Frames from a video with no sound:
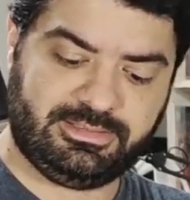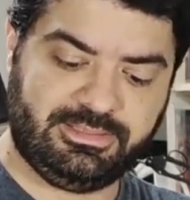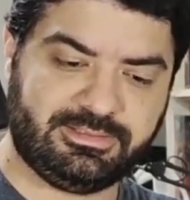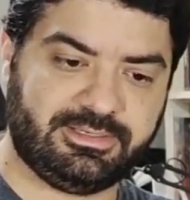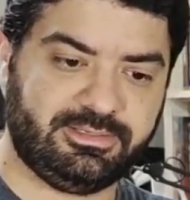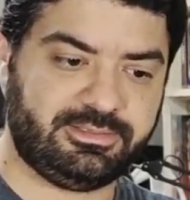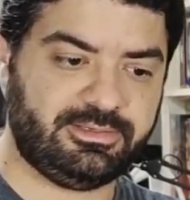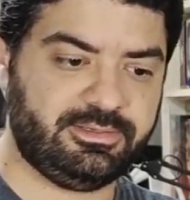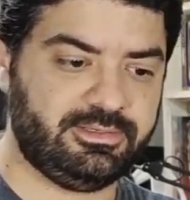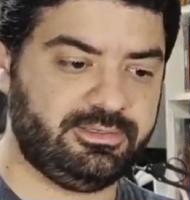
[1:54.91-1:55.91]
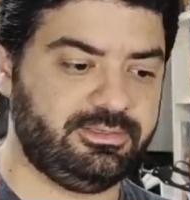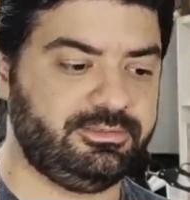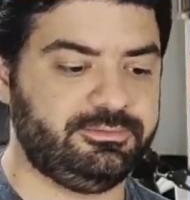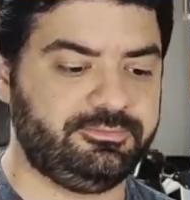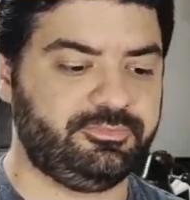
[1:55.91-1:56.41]
decent
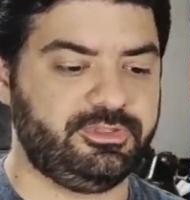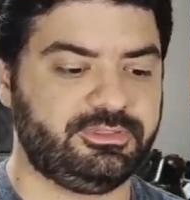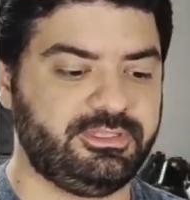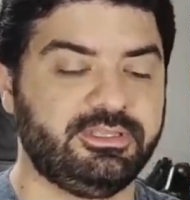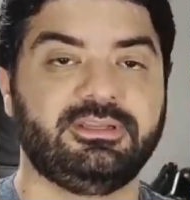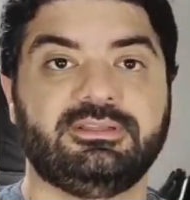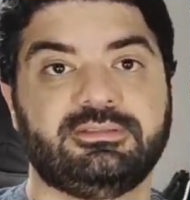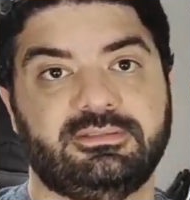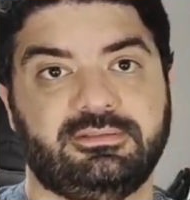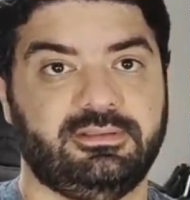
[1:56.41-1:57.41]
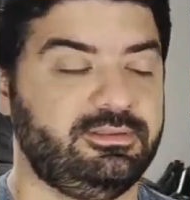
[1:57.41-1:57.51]
thickness.